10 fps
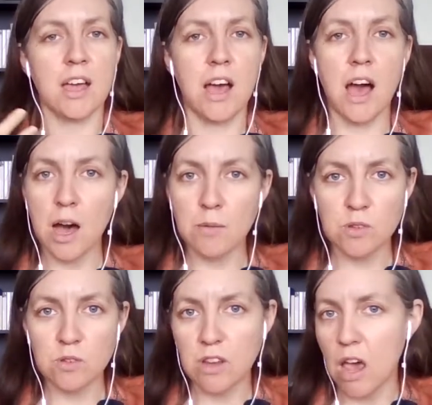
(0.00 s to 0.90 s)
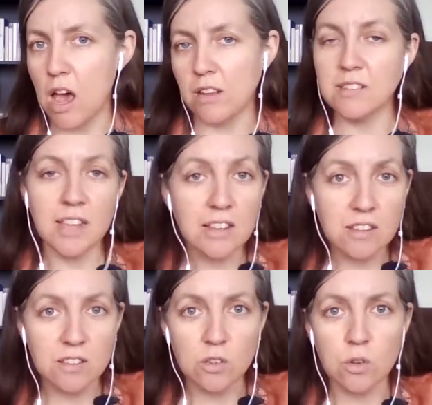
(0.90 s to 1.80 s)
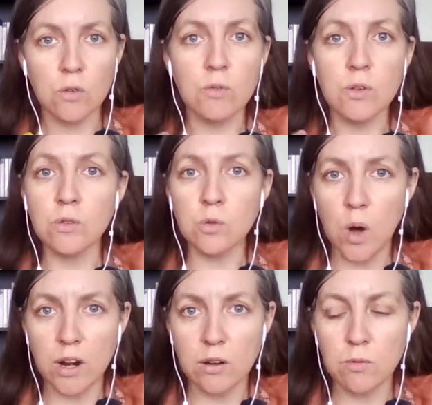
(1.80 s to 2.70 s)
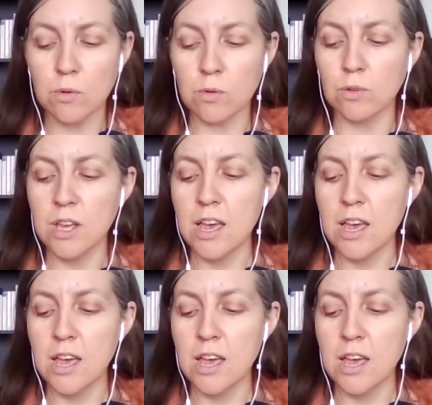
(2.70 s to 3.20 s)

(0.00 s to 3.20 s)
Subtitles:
calms you down, centers you, feels wonderful.